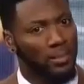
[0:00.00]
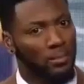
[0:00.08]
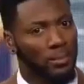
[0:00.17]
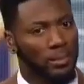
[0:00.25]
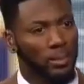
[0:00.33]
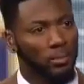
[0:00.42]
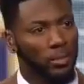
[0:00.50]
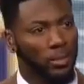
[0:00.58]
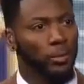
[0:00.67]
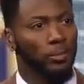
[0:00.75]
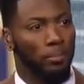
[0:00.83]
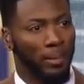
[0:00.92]
to tell me
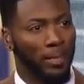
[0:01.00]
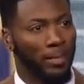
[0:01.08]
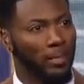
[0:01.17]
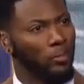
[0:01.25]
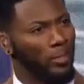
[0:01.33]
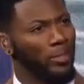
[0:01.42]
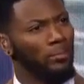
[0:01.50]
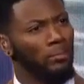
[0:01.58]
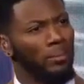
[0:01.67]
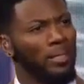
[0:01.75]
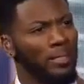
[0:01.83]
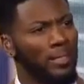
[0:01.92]
you're banking on
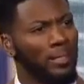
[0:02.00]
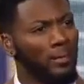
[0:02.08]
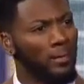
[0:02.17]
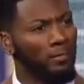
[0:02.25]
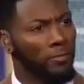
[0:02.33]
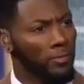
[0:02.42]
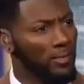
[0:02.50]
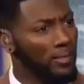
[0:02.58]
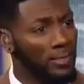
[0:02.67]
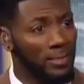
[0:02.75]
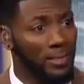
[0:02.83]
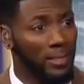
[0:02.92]
him being there for
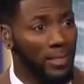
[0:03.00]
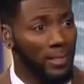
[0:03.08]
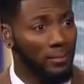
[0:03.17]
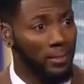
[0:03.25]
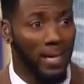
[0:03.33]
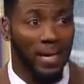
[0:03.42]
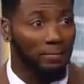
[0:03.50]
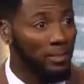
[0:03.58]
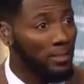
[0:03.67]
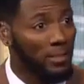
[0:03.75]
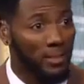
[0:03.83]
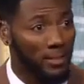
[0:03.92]
16 games? I
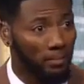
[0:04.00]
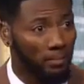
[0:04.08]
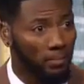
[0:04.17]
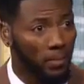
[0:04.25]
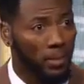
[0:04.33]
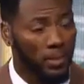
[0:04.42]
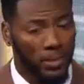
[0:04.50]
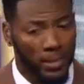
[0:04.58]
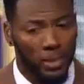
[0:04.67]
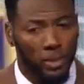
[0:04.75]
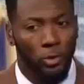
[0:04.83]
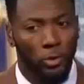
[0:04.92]
have to see it.
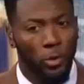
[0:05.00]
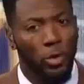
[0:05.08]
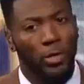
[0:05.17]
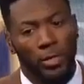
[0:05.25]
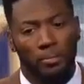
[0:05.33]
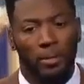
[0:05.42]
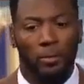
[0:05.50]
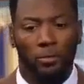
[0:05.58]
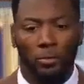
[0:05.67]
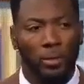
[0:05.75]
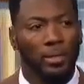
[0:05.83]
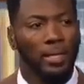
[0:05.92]
So are they
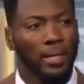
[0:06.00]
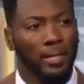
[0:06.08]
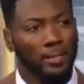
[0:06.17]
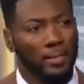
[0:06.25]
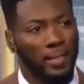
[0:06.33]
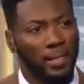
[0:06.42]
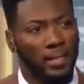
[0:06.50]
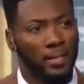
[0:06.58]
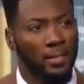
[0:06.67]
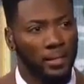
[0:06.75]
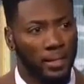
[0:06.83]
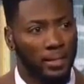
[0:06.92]
better when we look at it
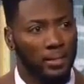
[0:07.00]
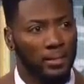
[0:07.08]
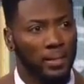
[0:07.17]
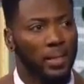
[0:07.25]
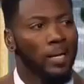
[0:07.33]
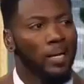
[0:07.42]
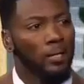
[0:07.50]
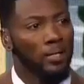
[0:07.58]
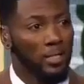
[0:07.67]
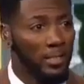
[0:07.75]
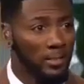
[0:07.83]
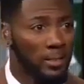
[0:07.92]
today? Yes.
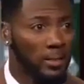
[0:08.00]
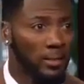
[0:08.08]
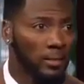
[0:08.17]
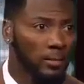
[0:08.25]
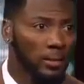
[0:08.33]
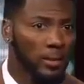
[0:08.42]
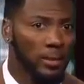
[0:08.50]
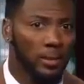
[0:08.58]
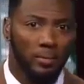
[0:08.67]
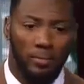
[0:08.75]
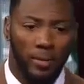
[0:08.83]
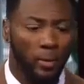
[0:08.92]
Season comes,
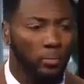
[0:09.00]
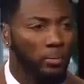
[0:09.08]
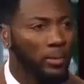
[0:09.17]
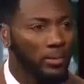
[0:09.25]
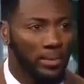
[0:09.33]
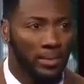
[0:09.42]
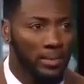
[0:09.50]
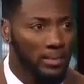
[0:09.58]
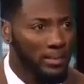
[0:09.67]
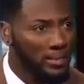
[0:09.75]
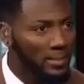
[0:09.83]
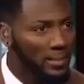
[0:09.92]
they'll be a
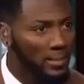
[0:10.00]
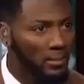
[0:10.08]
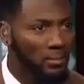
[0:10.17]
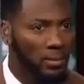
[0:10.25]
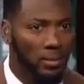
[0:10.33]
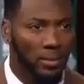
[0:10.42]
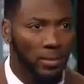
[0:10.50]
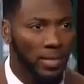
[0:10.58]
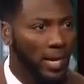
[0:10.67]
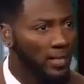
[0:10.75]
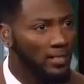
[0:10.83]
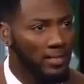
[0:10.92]
10-6 team, a
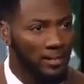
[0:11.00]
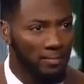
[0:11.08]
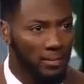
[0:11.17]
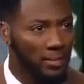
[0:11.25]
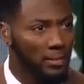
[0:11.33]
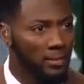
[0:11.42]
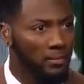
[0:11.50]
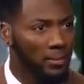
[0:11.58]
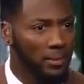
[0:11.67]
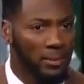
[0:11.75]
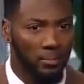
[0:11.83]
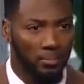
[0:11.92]
9-7 team,
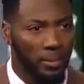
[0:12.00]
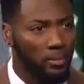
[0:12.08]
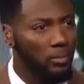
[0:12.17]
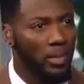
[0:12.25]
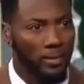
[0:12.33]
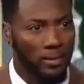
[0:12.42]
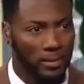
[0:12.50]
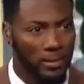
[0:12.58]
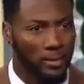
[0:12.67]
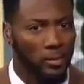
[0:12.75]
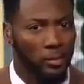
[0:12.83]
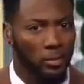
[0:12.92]
depending on how the
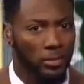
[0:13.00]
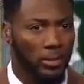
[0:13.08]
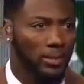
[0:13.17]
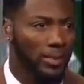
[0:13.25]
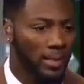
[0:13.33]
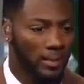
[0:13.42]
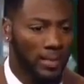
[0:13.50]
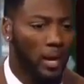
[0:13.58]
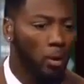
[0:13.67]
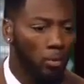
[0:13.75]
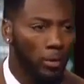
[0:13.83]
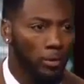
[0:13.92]
season goes, and the Dallas
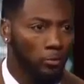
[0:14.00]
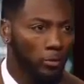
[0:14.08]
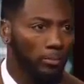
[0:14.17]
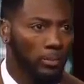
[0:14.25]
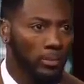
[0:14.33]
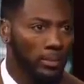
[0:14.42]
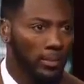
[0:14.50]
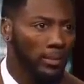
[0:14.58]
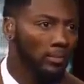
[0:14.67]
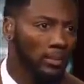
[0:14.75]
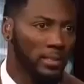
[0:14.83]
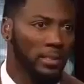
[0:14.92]
Cowboys will represent the
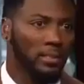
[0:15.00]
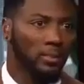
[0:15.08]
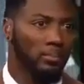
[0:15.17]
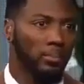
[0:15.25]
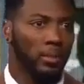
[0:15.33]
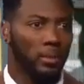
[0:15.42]
NFC East in the